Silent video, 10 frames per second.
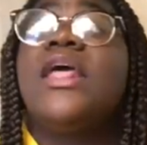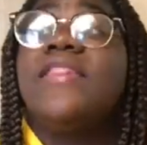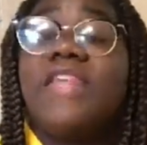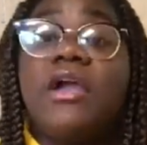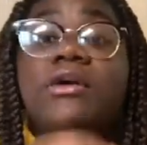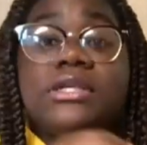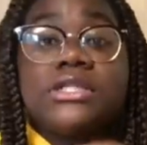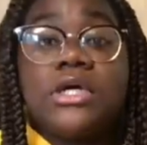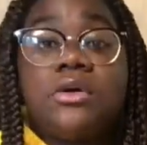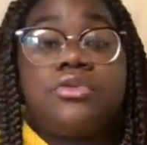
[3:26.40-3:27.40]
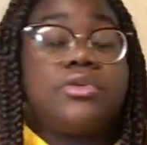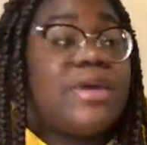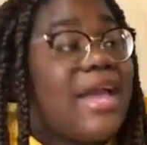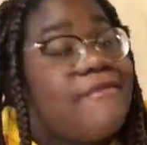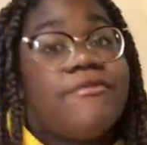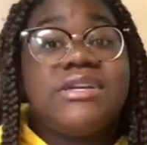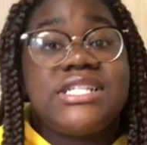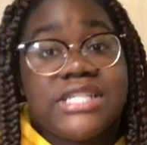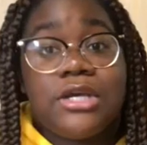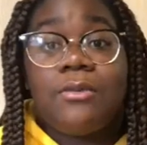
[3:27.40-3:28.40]
They are going to go through every
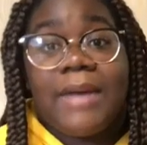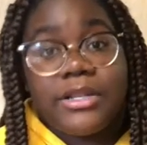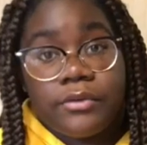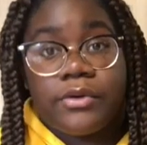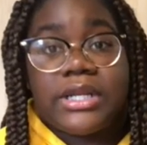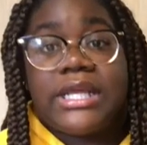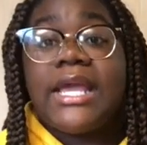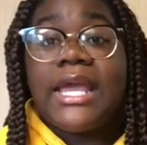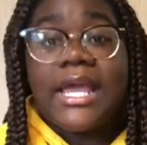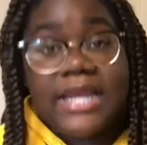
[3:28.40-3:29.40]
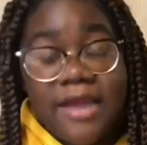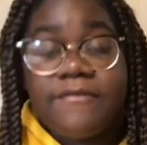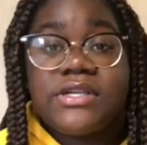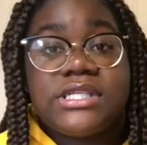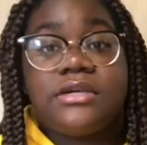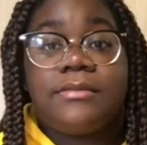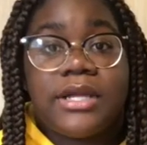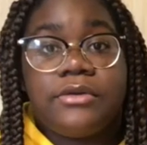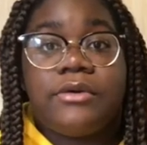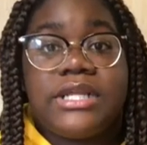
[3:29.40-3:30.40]
single minority, and every single
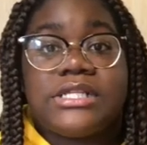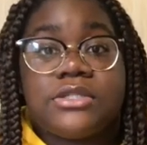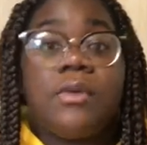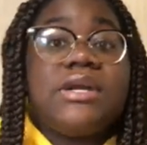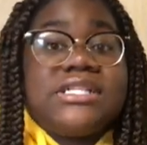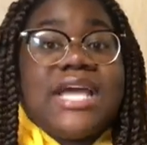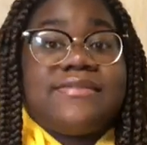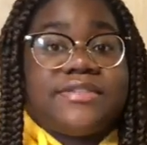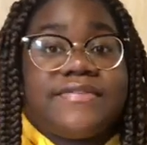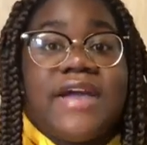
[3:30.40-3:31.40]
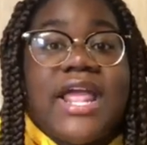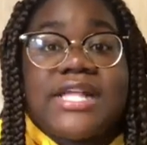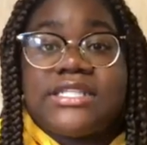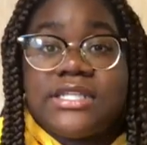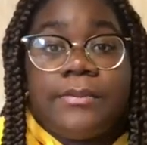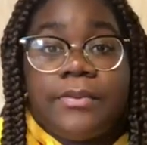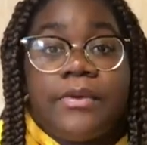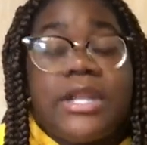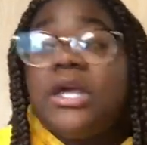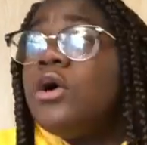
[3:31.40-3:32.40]
minority is going to have to fight at some
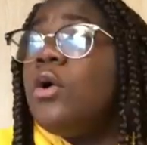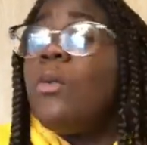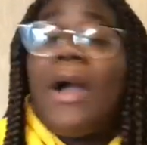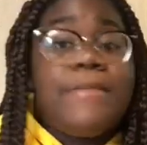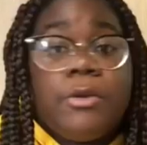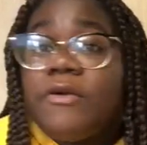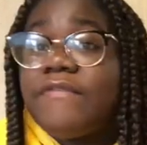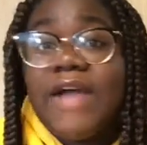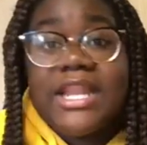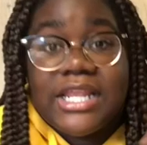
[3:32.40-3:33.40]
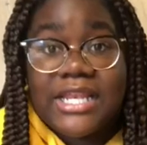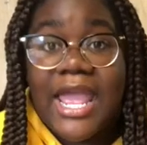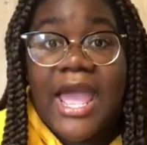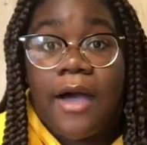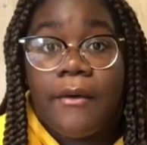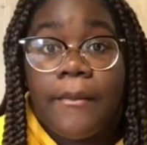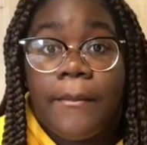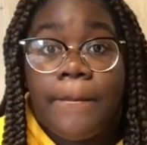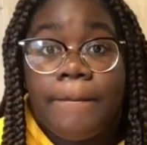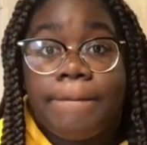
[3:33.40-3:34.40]
point. I mean, we're fighting now,
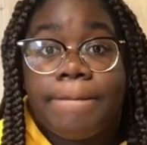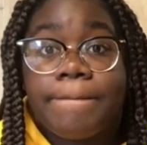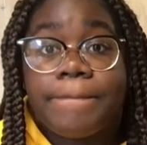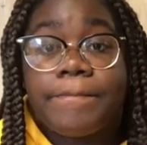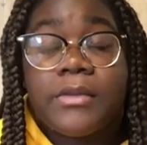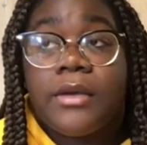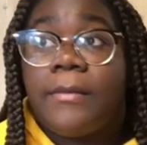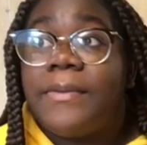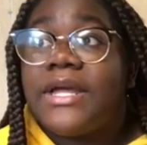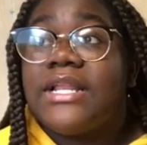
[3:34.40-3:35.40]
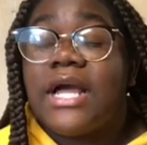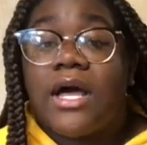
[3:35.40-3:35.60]
but